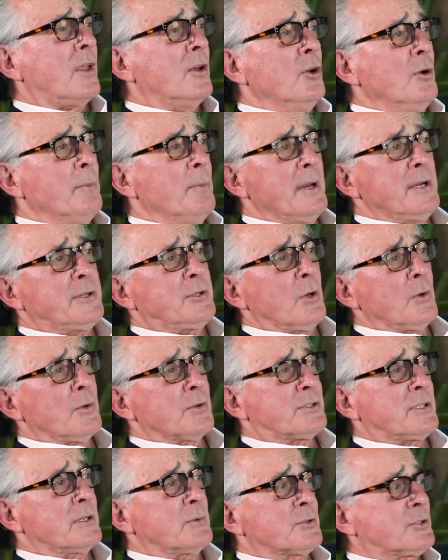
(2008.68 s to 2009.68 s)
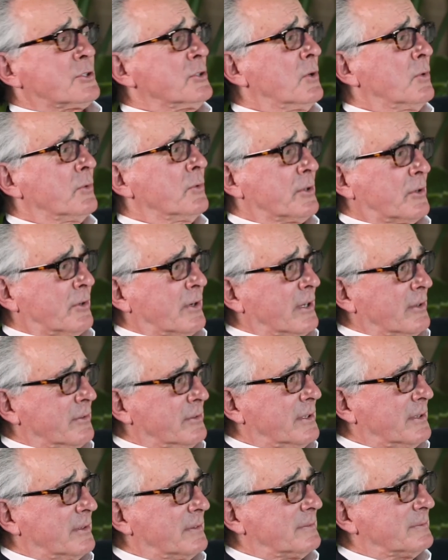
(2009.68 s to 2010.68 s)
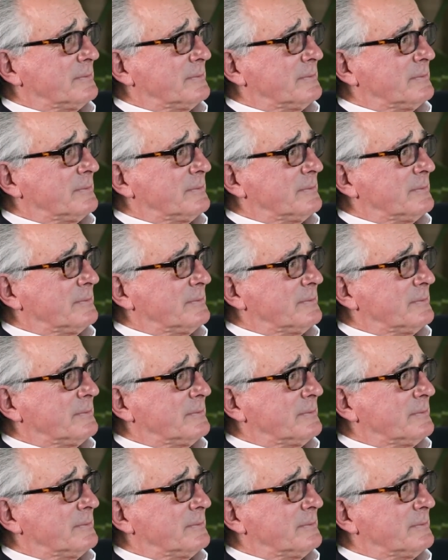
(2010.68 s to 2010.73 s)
Nobody told us there was snow on the ground.